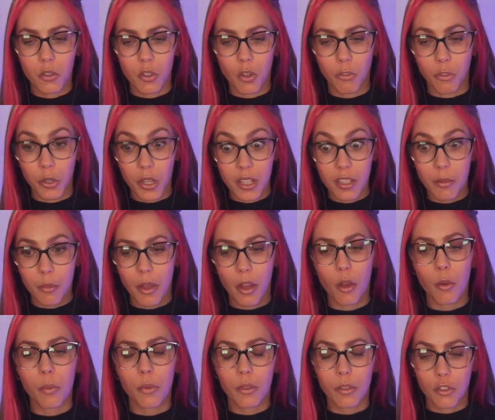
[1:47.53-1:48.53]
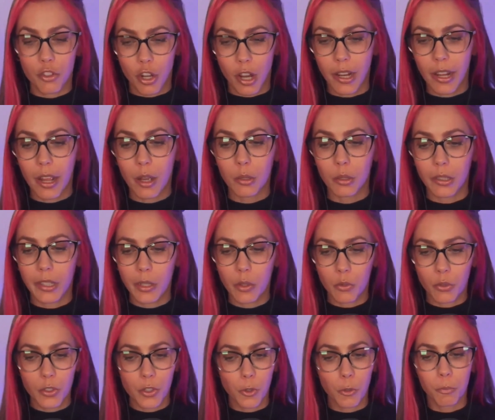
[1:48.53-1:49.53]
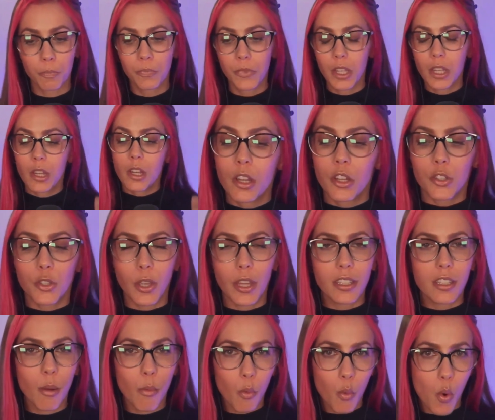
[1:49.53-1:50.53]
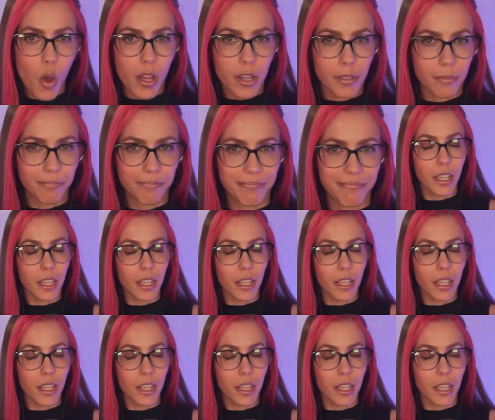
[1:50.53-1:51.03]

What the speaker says: So if you need some help, check out LegalZoom. So that's number one.